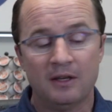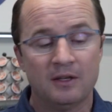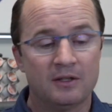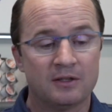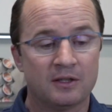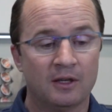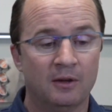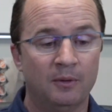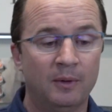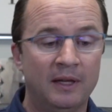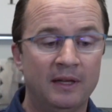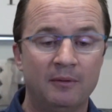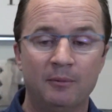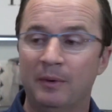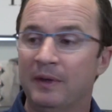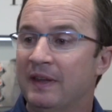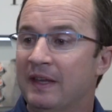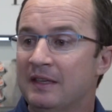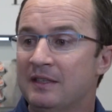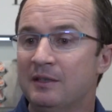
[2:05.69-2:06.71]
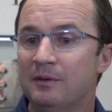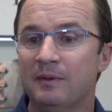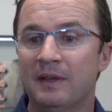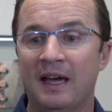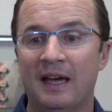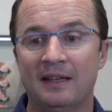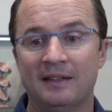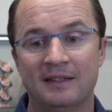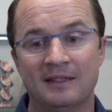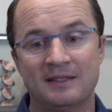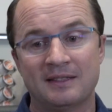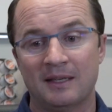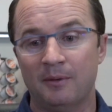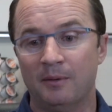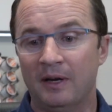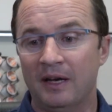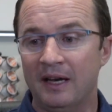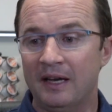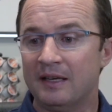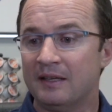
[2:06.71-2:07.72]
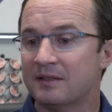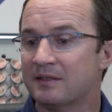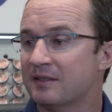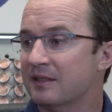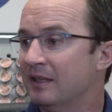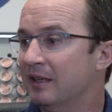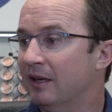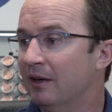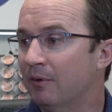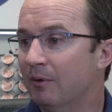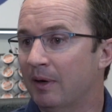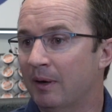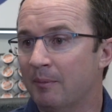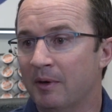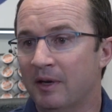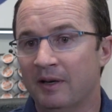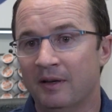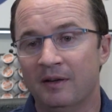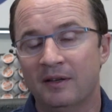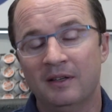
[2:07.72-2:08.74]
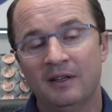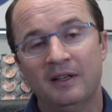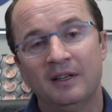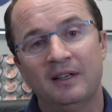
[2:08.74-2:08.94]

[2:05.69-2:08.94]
So when, when they do that, they say, well, hey, it's, you know, I'm going to,